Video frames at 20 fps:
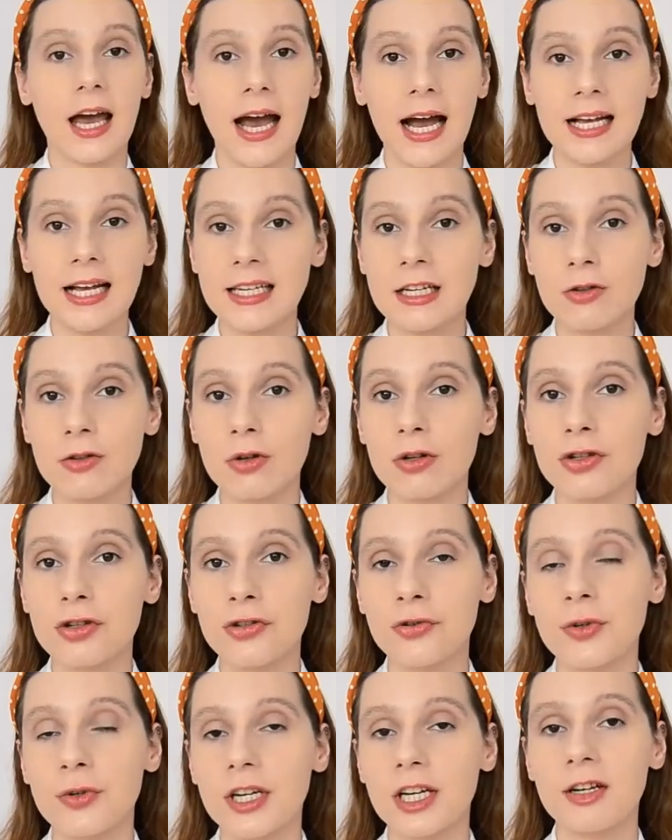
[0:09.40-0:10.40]
As I told
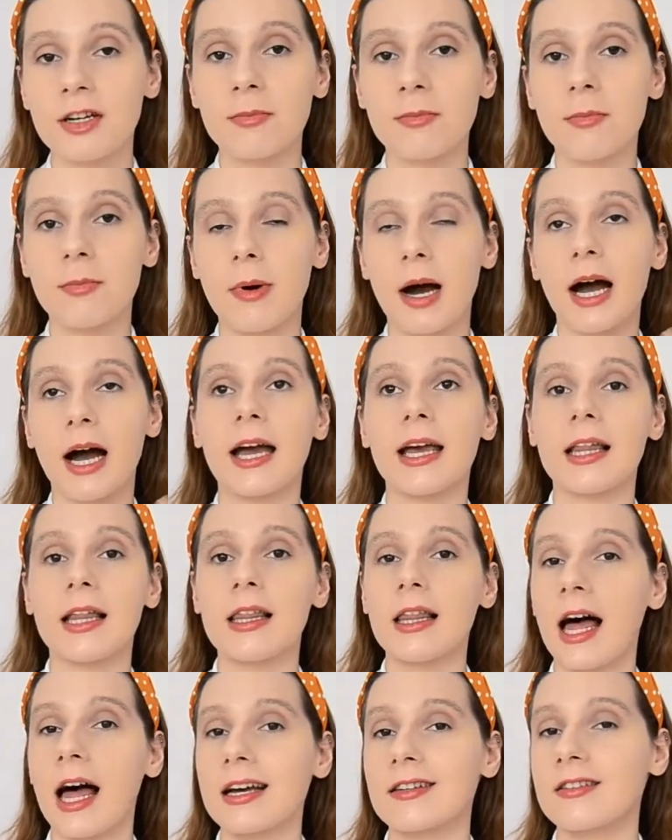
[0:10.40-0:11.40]
you in my
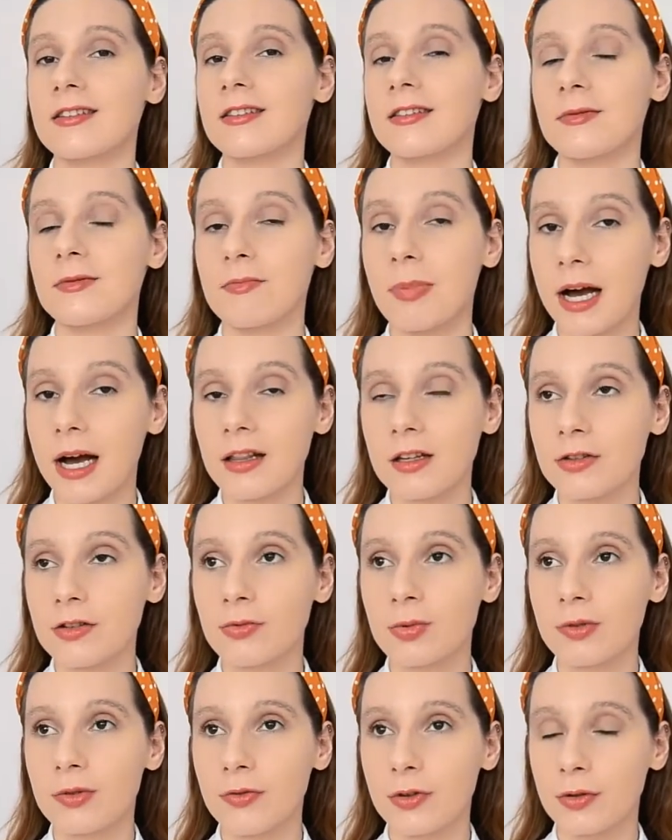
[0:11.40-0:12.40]
last pilot
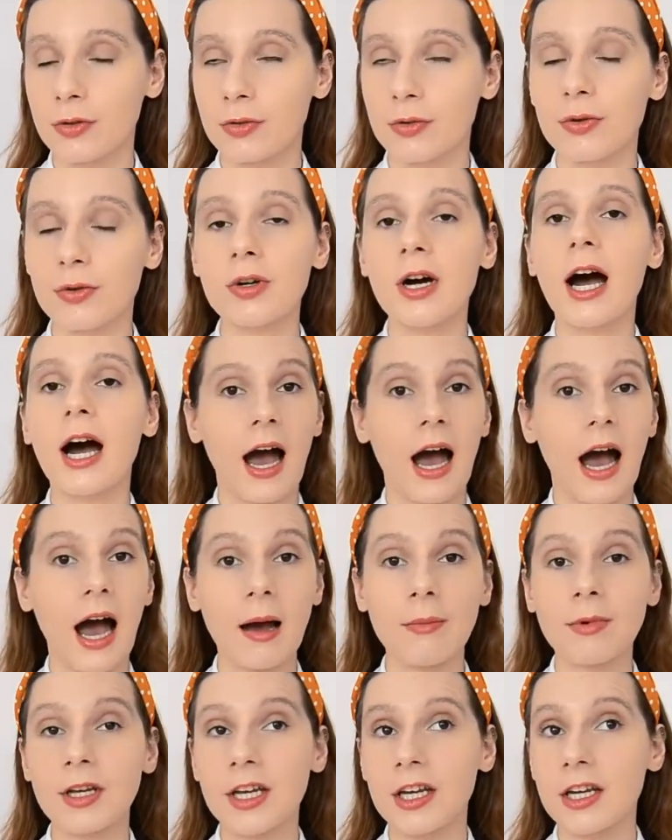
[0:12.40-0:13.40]
review,
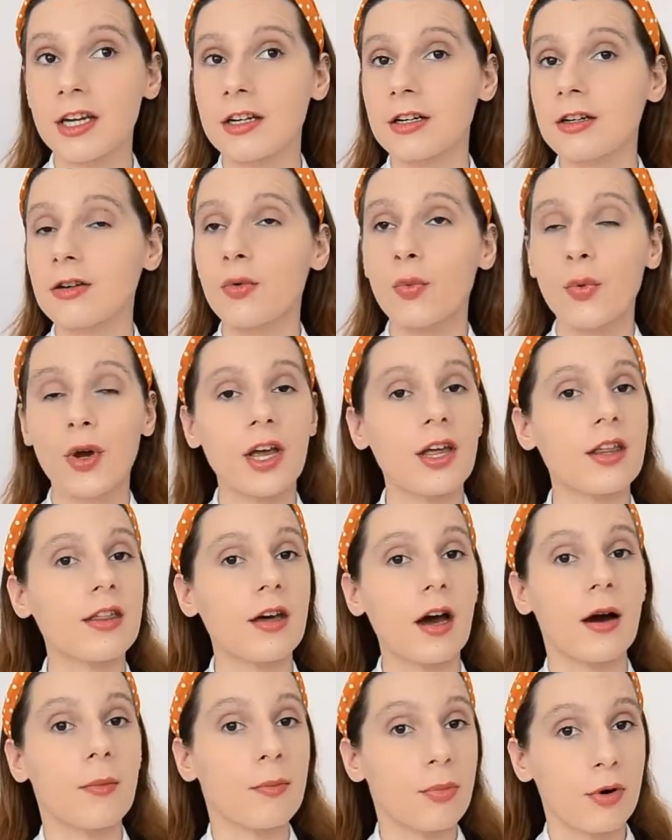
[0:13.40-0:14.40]
I'm here with
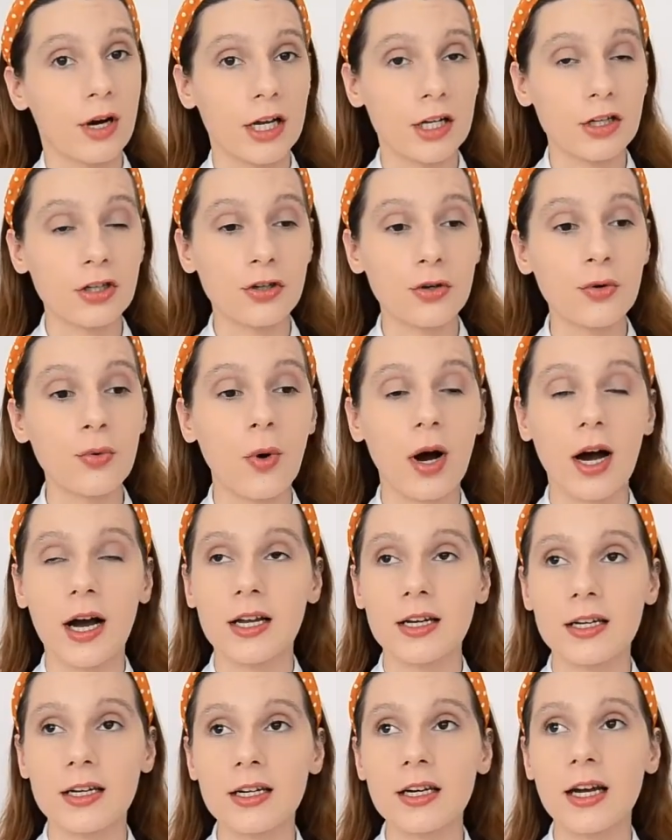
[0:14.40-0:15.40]
a brand new
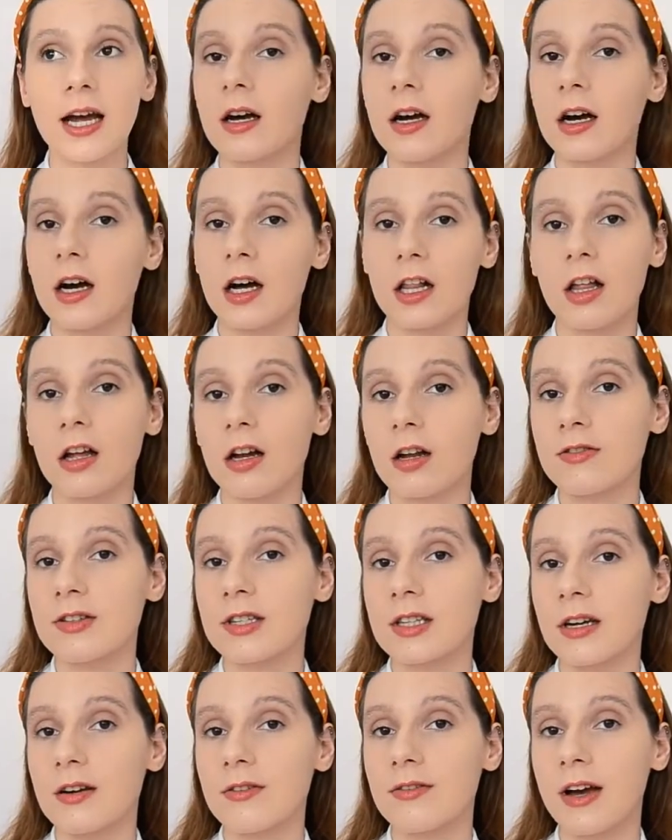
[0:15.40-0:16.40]
one. A lot of
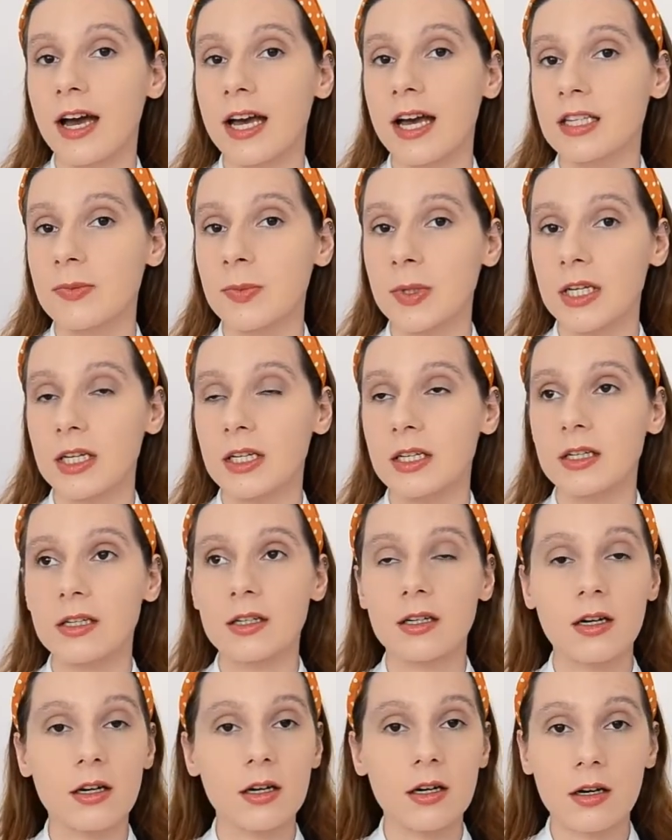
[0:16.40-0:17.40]
stuff has been
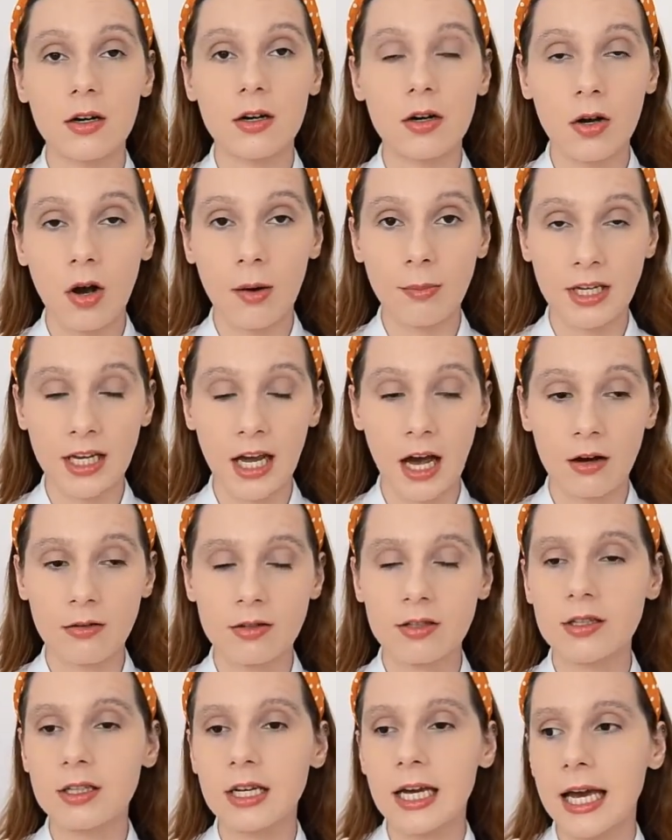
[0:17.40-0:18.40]
coming
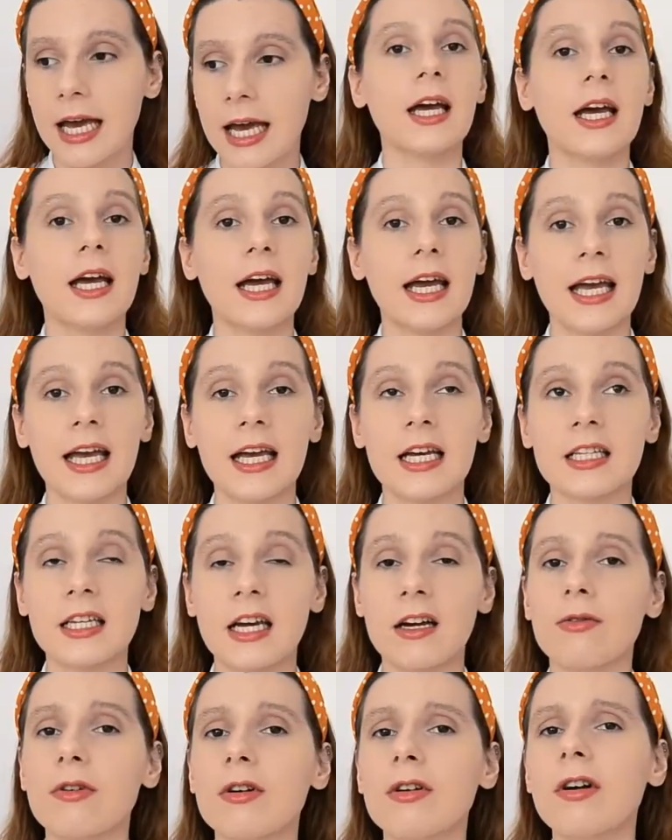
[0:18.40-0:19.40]
out and
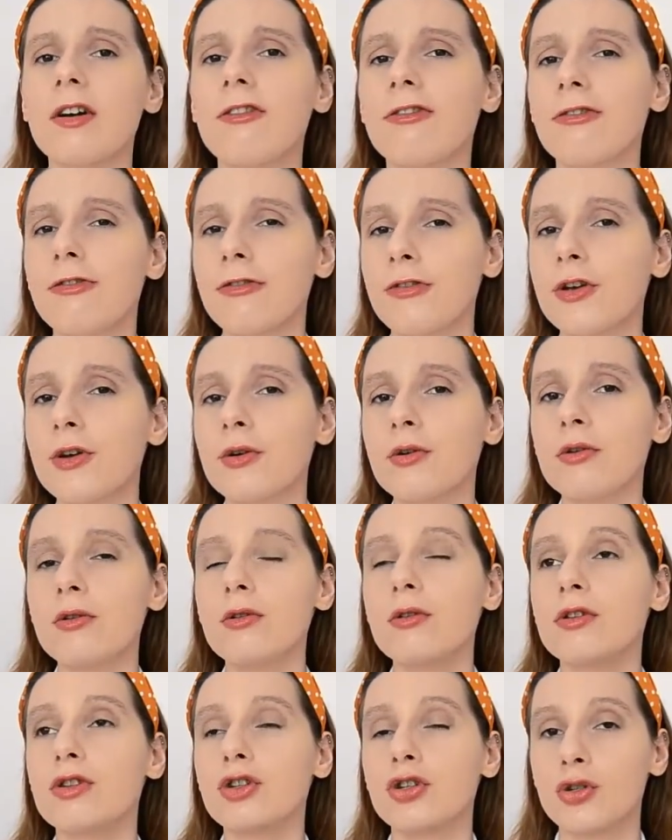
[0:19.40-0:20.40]
there were a
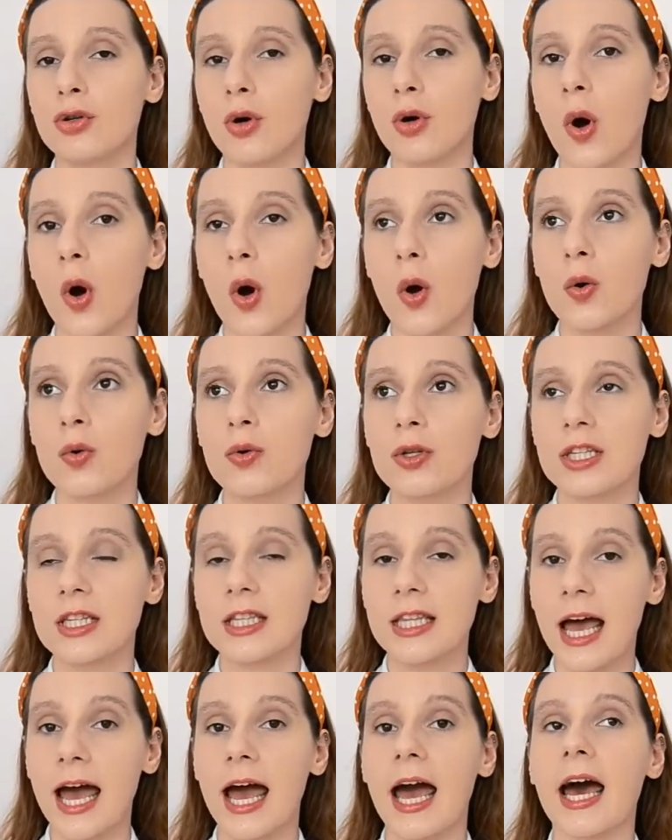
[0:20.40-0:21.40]
few shows
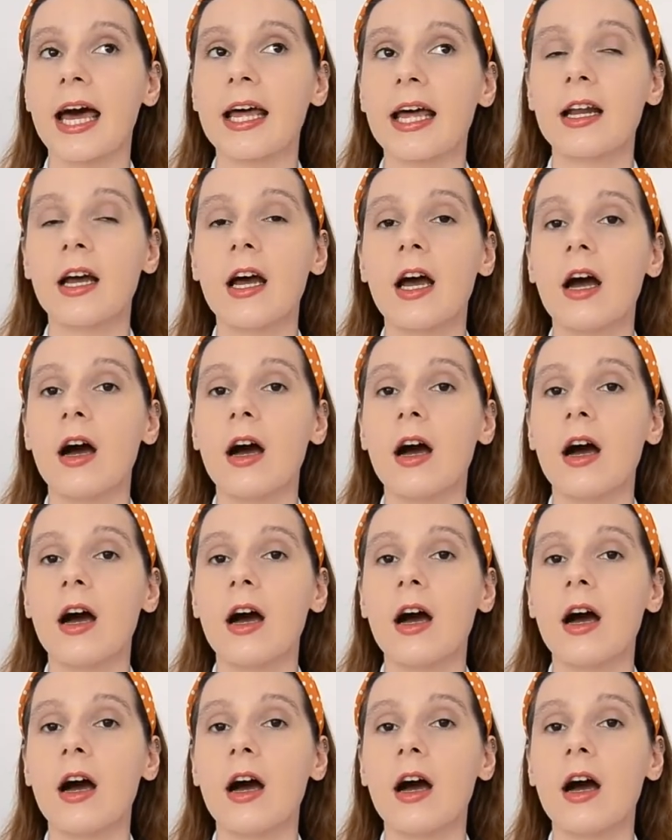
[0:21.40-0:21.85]
that